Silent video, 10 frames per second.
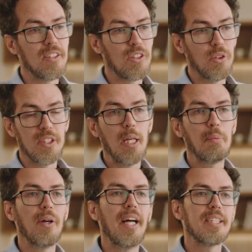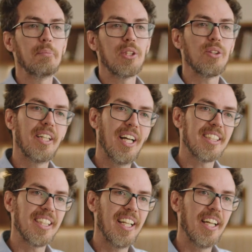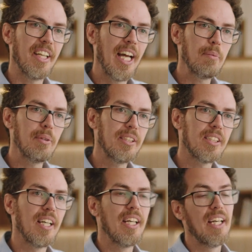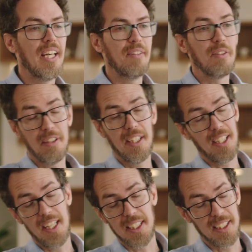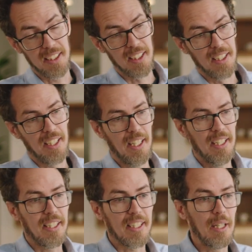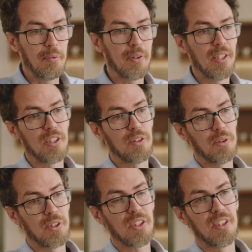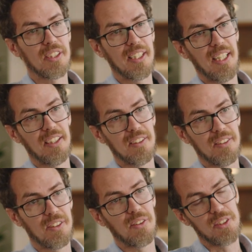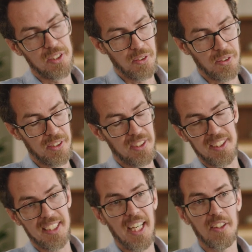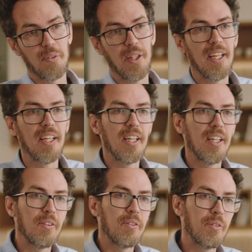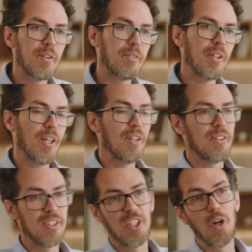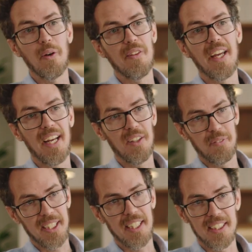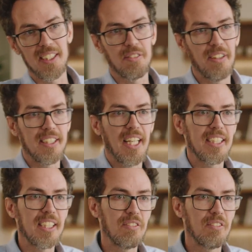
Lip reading: good separation between us and our neighbours, and we're very lucky in a couple of units towards Scottsdale, towards the north and to the south, where there's no one there and we get these fantastic